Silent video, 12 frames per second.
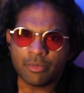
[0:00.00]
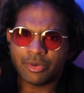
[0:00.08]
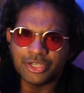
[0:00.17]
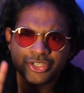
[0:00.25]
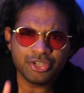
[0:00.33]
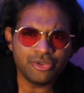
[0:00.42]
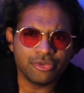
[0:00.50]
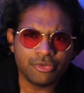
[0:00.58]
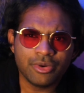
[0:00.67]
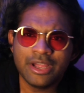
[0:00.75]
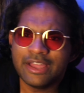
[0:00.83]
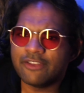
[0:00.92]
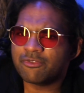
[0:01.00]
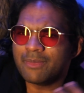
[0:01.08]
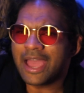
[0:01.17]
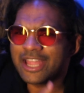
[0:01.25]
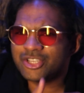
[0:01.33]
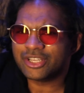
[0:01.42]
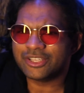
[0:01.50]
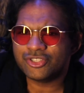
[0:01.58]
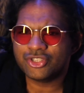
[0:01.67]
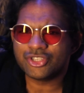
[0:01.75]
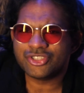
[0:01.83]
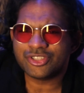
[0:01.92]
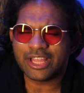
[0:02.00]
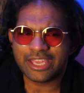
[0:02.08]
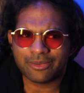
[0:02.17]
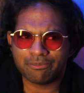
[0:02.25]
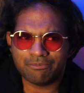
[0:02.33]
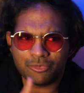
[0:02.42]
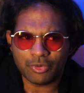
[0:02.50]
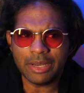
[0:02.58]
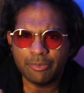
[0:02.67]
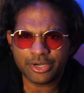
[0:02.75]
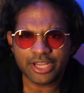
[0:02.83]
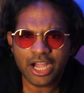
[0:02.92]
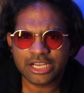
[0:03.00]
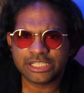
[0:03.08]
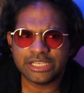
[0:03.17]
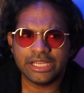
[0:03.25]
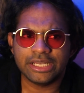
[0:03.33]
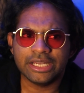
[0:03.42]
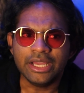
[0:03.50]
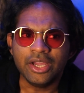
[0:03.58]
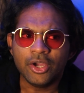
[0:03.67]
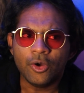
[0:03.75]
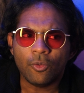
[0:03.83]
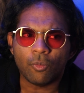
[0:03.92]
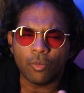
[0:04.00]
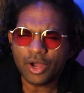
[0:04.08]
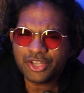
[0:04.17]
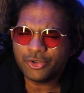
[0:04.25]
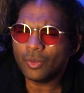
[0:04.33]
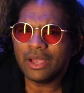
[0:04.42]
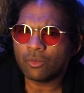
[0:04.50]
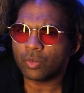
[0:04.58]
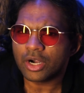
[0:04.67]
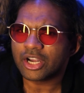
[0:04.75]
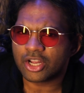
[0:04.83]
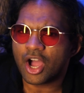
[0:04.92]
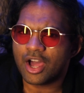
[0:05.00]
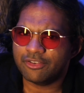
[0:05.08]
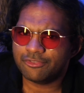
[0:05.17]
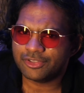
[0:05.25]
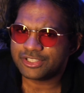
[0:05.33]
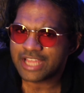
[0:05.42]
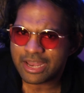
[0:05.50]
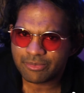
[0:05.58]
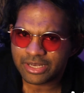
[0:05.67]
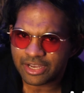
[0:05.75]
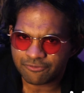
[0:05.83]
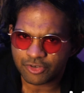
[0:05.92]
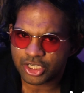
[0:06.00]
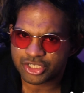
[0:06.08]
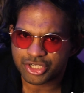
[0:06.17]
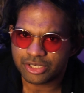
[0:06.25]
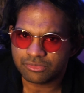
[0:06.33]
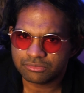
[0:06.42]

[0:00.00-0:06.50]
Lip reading: number 2, if magic is just like reproduction, what do I work on for the 10-minute version?